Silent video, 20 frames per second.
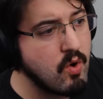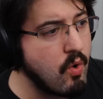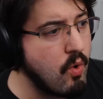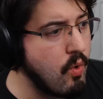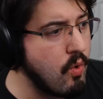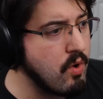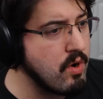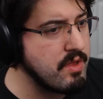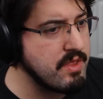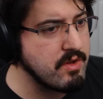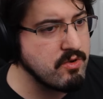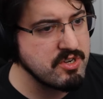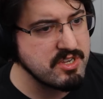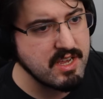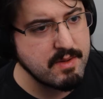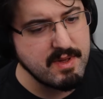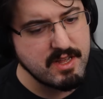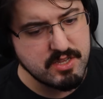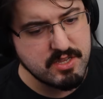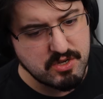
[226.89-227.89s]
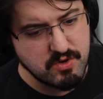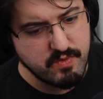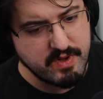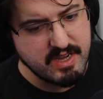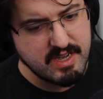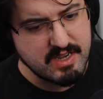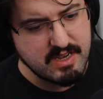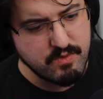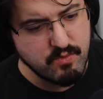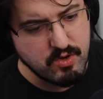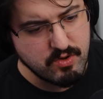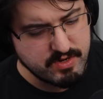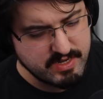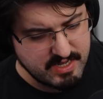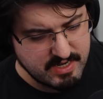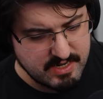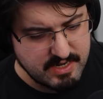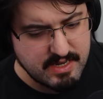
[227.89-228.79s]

Or they'll just come out so weak and it won't end.